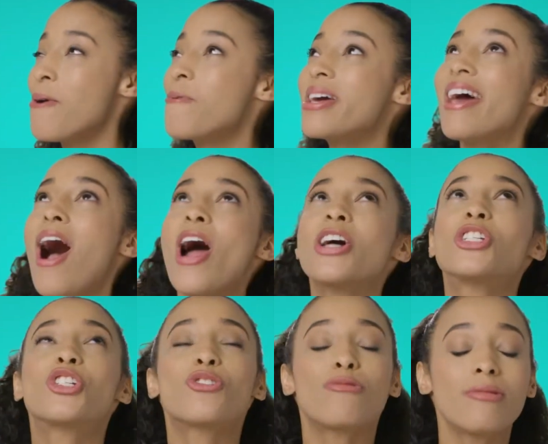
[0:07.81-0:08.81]
We are
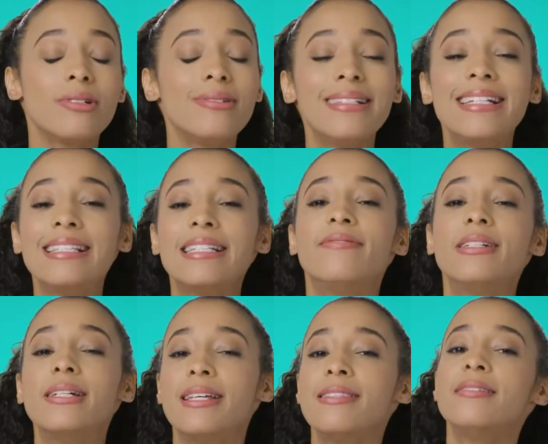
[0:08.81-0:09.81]
truly
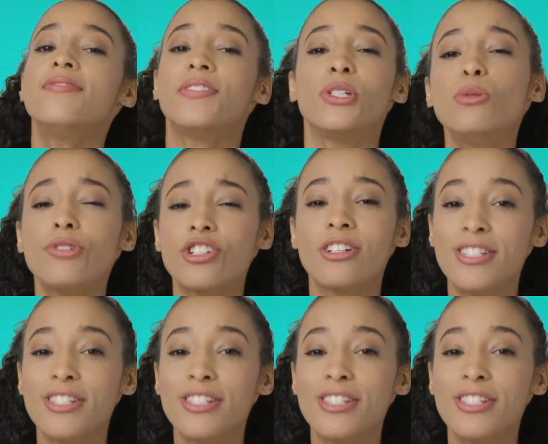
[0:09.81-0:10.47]
living in the future,